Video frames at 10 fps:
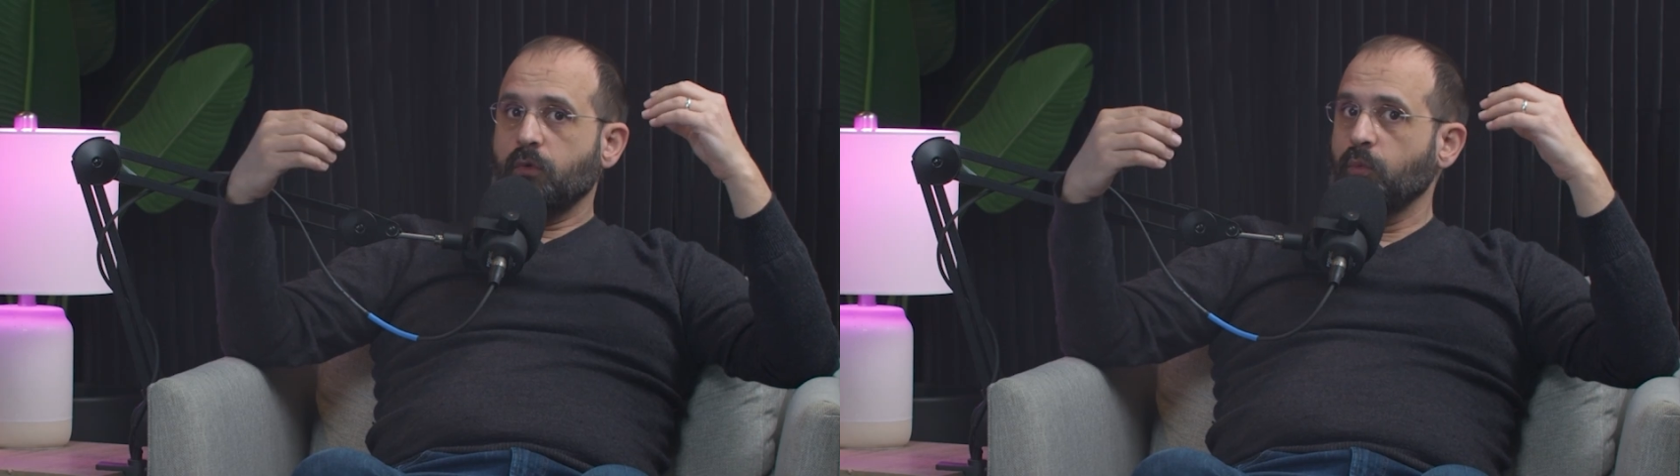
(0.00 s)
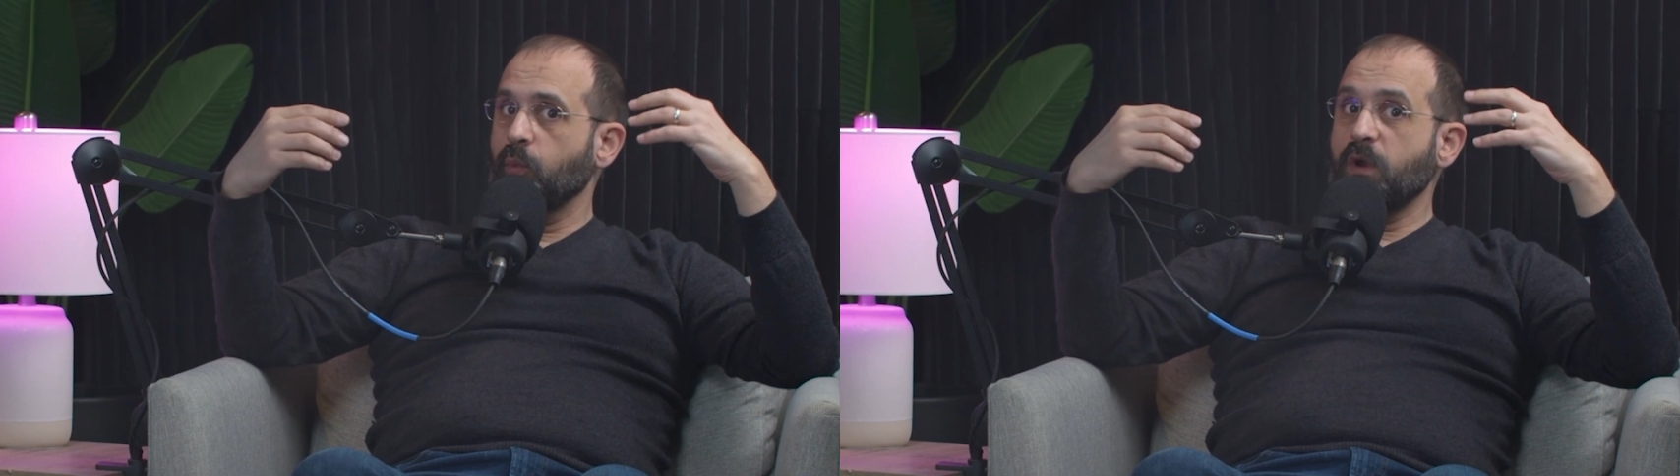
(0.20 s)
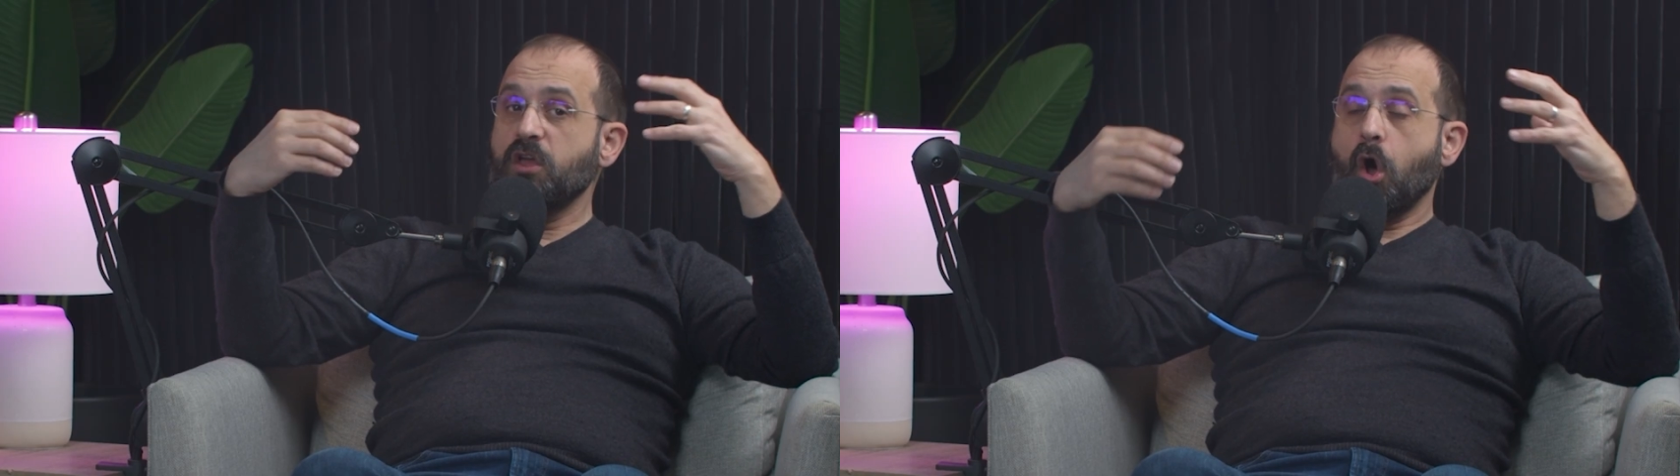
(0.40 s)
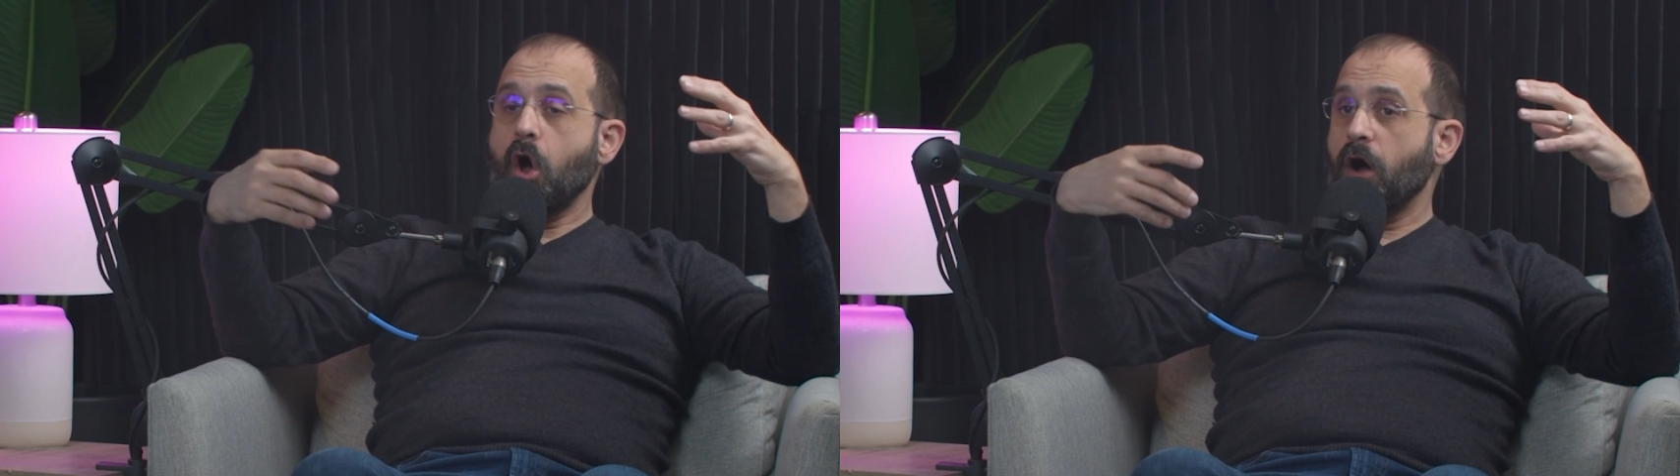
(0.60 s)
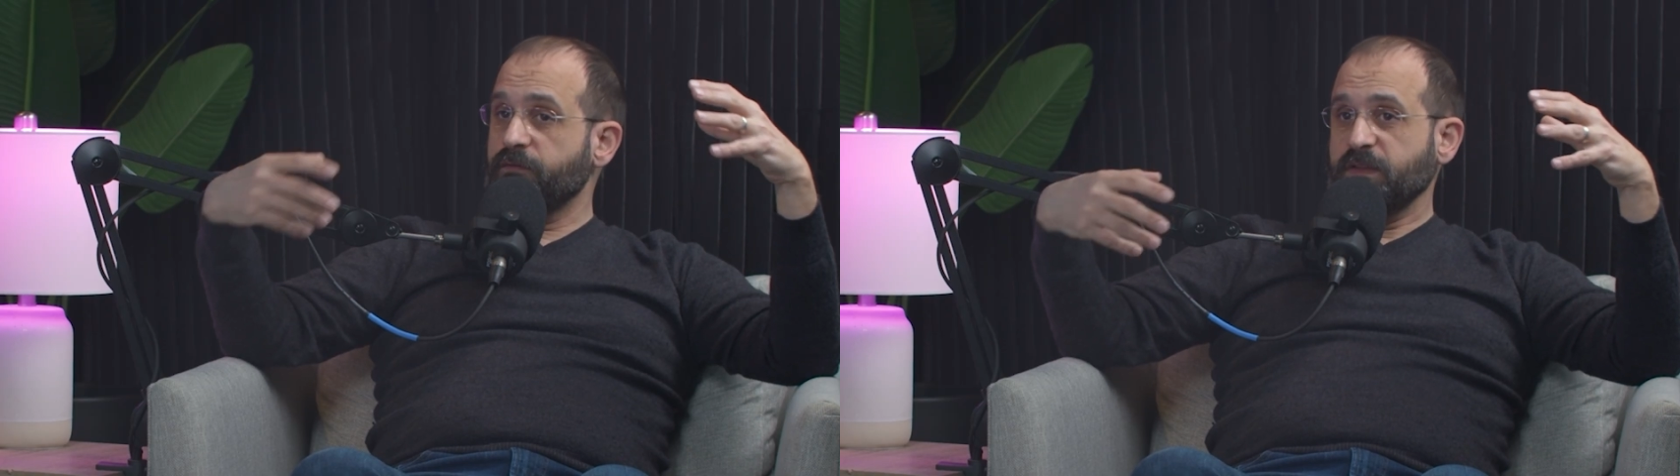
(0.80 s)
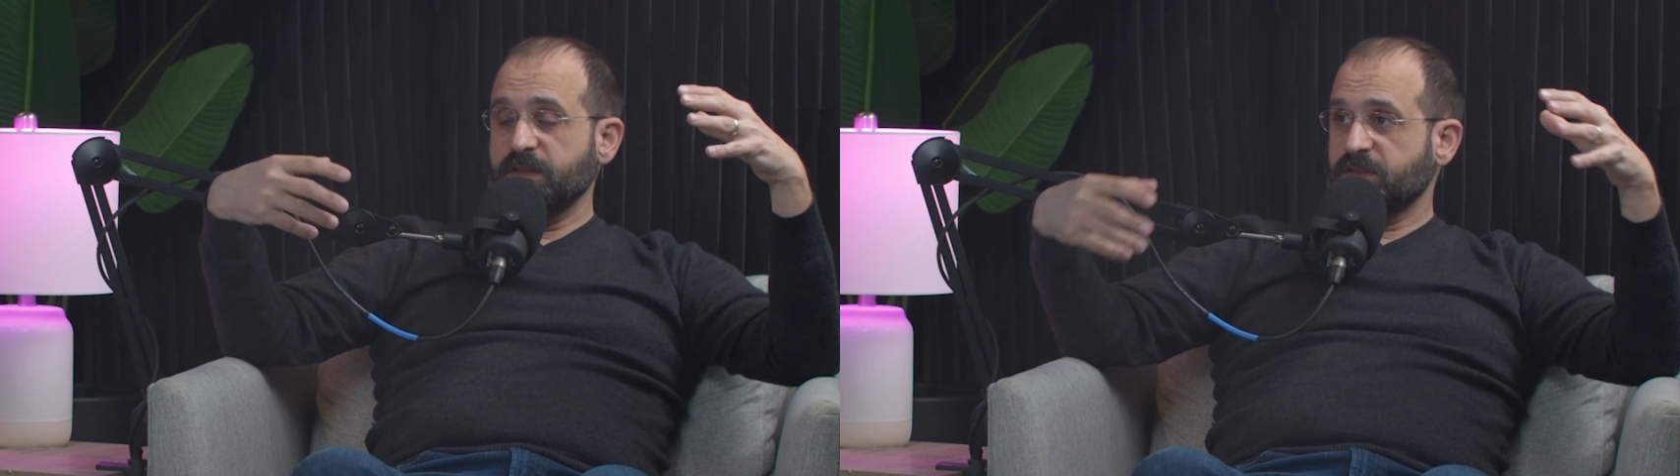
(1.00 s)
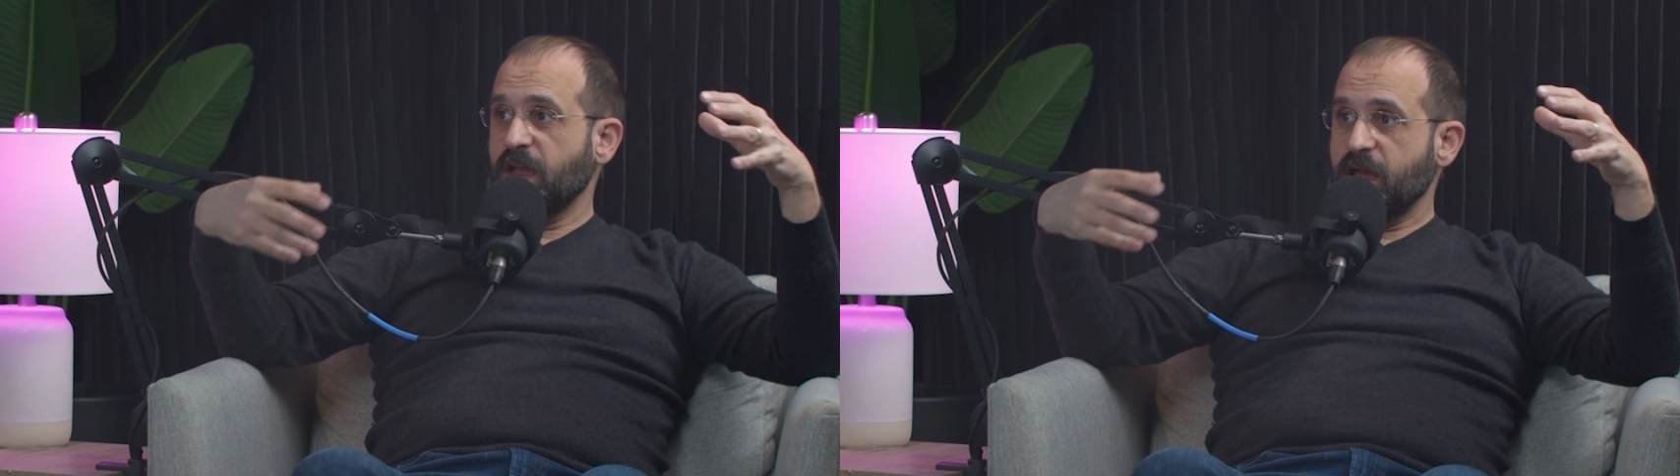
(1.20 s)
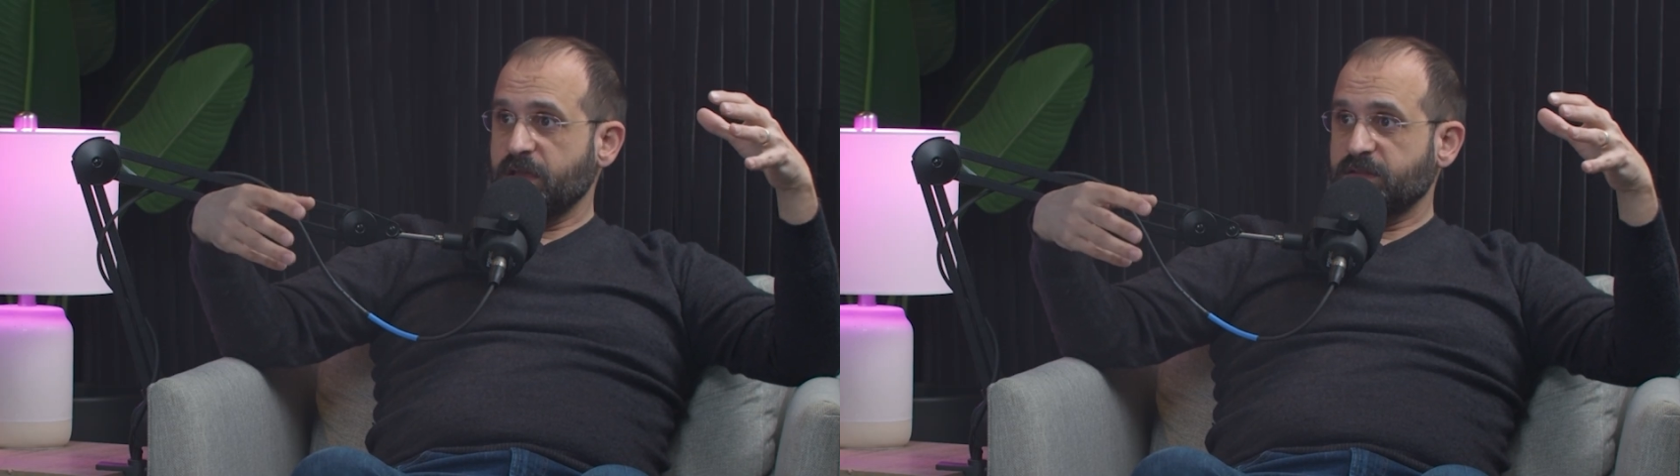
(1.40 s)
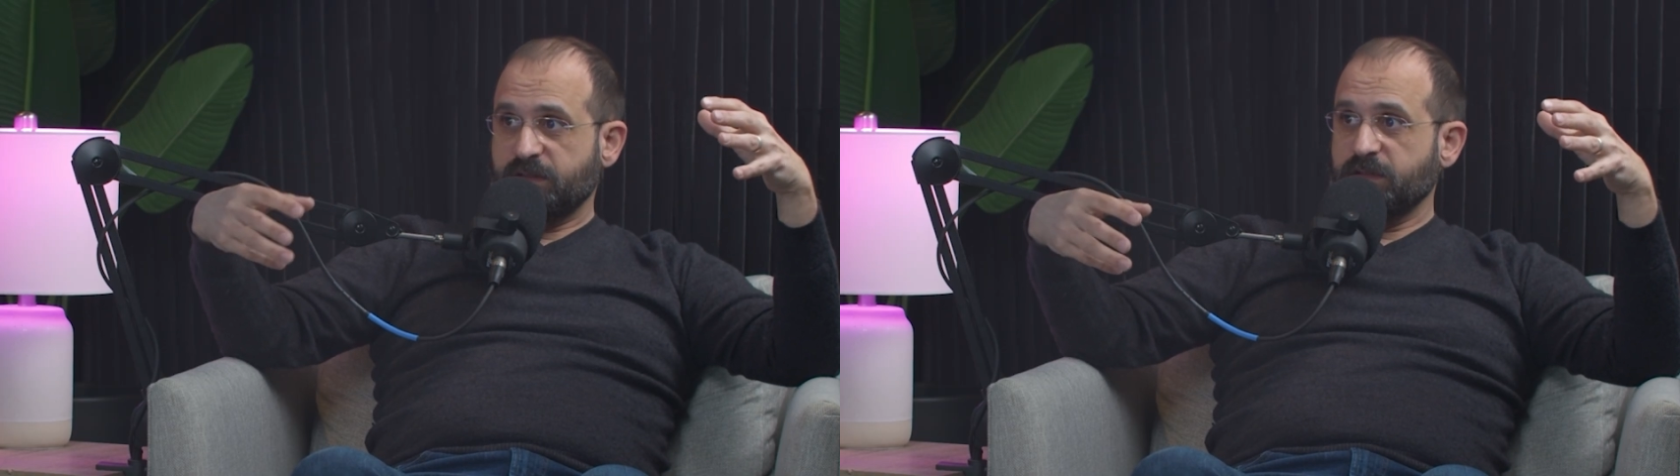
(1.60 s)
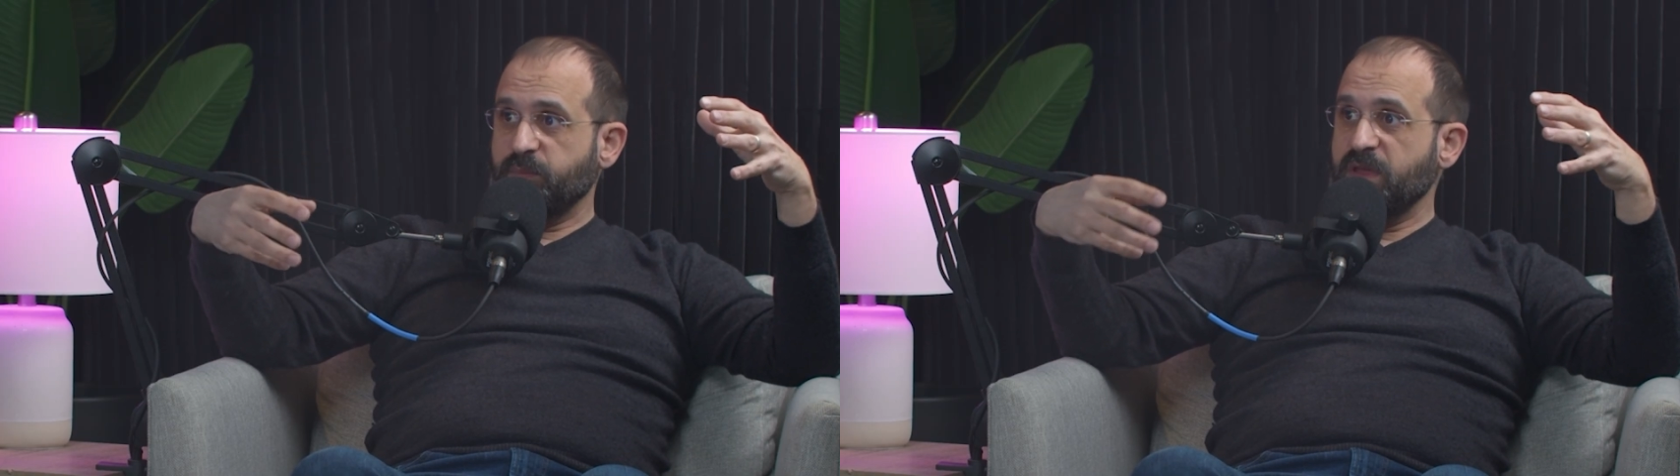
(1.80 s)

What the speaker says: we often see